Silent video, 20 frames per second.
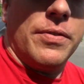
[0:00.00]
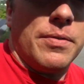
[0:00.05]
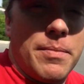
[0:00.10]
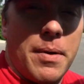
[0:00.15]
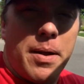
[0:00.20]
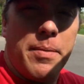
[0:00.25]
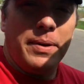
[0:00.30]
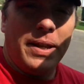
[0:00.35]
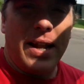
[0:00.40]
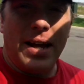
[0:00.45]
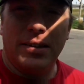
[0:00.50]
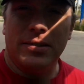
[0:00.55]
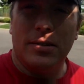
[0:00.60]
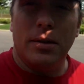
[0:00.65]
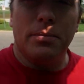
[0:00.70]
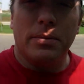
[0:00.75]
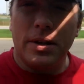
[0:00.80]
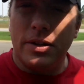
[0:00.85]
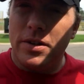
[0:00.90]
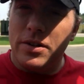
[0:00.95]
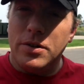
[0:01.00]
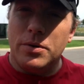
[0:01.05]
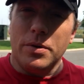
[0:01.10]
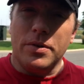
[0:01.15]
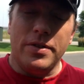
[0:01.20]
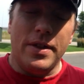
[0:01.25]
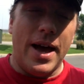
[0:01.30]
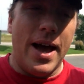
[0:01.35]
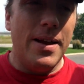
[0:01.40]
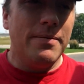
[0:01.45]
if it maybe it has something to do
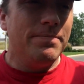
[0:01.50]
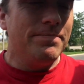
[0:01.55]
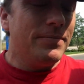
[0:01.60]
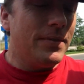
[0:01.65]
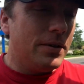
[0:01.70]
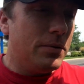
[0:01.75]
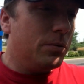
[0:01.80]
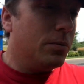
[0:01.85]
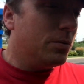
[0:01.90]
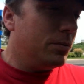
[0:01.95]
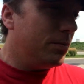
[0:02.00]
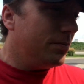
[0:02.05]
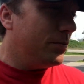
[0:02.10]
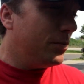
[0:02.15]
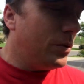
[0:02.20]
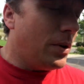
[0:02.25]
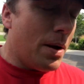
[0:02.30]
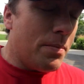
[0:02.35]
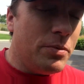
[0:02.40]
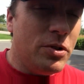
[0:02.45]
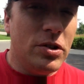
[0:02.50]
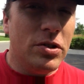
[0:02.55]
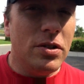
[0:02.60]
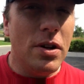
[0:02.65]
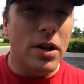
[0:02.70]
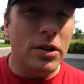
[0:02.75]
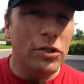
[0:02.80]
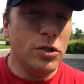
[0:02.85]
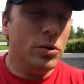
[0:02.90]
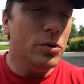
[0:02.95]
with that. I'm just
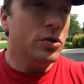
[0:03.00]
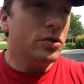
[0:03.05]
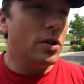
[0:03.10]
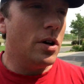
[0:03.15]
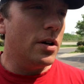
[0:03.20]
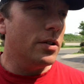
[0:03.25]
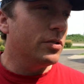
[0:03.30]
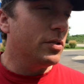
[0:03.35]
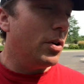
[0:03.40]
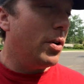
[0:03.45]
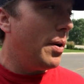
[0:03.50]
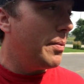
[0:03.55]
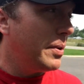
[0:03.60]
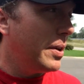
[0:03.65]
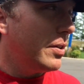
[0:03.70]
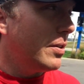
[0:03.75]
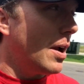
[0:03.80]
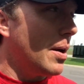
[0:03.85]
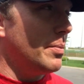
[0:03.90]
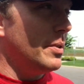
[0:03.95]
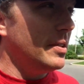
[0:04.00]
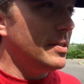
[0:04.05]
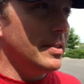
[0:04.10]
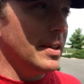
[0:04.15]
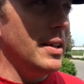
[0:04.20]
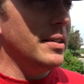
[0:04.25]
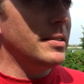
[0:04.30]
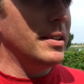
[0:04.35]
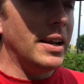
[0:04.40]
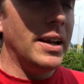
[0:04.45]
not too sure, so I'm gonna grab these
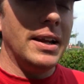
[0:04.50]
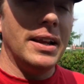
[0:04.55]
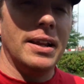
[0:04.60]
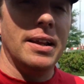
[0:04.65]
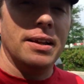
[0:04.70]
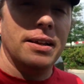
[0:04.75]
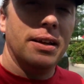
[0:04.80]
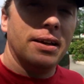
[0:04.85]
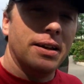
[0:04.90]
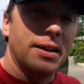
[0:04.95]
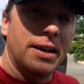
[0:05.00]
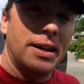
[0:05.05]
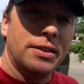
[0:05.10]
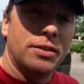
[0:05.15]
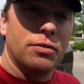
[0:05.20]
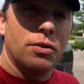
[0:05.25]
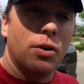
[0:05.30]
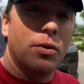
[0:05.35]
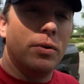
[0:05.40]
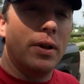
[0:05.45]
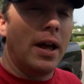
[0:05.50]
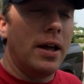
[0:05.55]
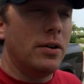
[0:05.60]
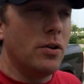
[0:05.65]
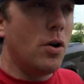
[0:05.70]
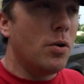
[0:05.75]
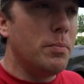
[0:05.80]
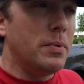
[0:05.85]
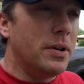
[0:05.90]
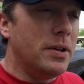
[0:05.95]
things and I'm gonna hit the road,
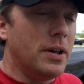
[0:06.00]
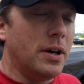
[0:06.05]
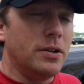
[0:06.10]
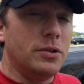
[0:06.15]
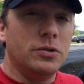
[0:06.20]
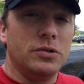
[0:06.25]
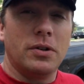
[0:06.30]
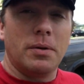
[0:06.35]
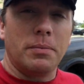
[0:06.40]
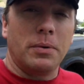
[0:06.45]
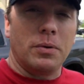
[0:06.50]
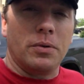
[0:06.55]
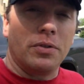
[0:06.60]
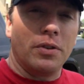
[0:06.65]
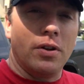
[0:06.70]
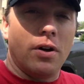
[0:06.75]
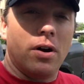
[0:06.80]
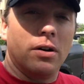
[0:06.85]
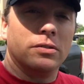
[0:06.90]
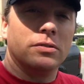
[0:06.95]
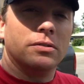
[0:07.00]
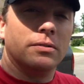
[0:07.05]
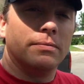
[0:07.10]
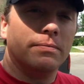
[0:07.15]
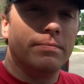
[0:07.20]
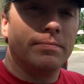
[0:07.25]
head home, and do something with the dogs.